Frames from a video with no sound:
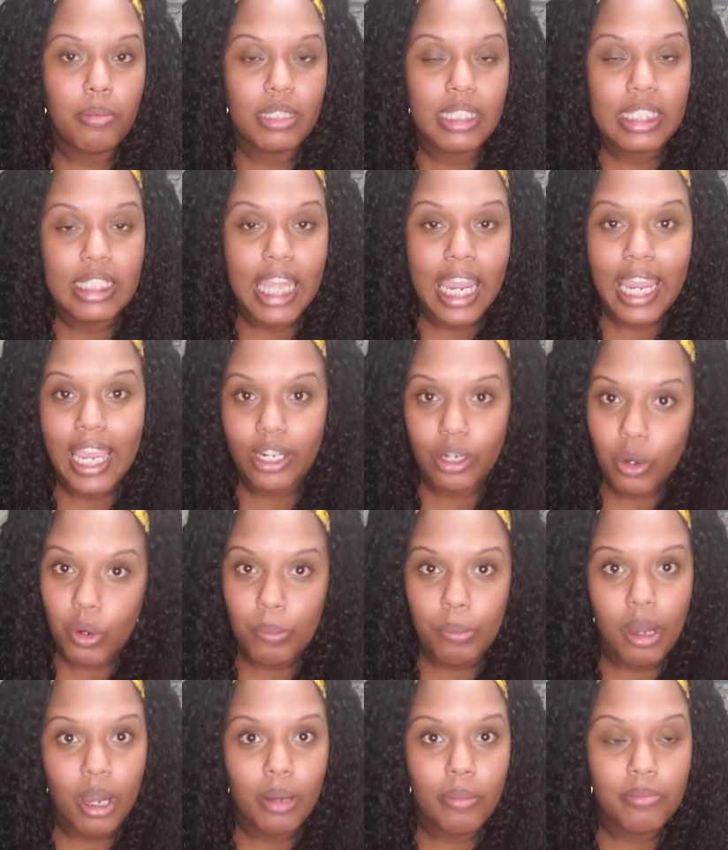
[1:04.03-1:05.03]

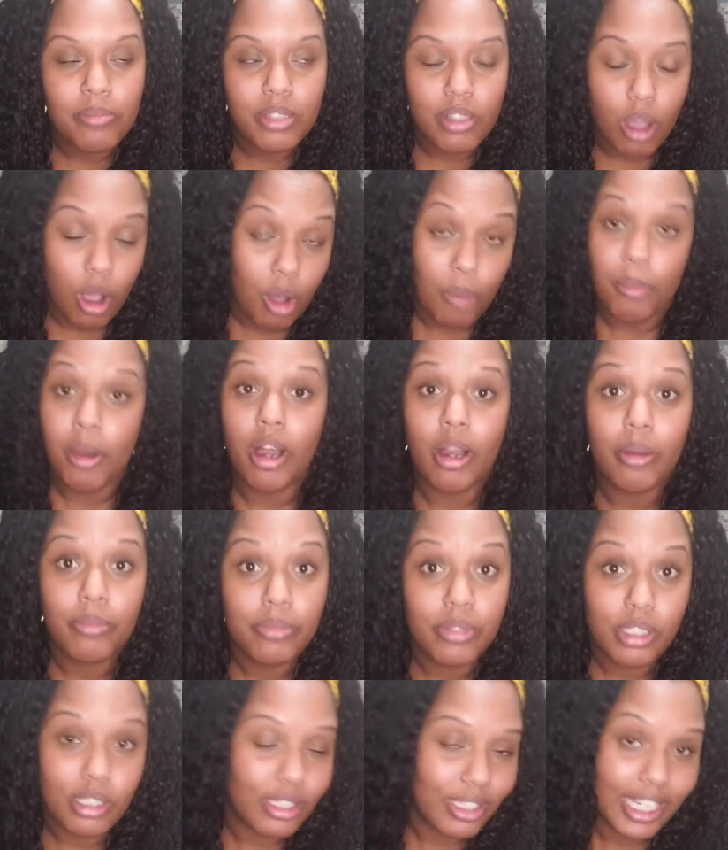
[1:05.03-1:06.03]
stay-at-home moms, all
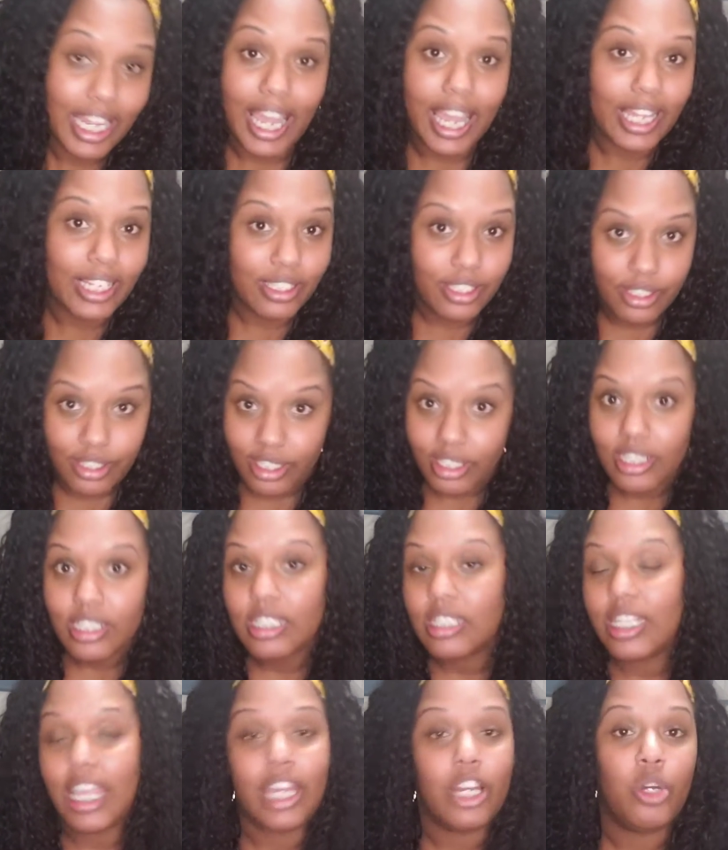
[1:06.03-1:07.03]
moms, dads,
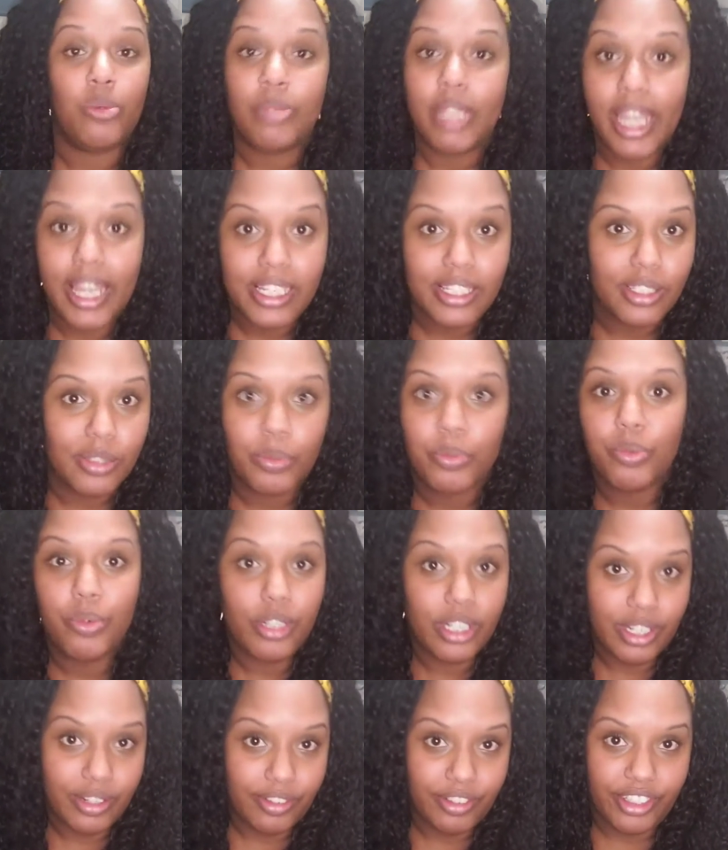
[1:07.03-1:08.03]
stay-at-home dads,
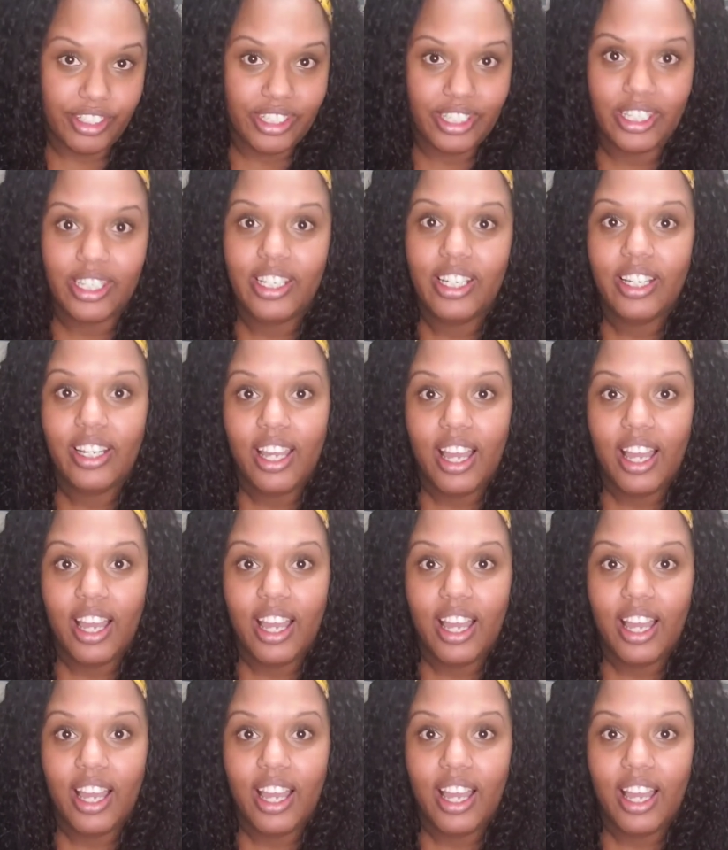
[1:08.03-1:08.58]
whatever,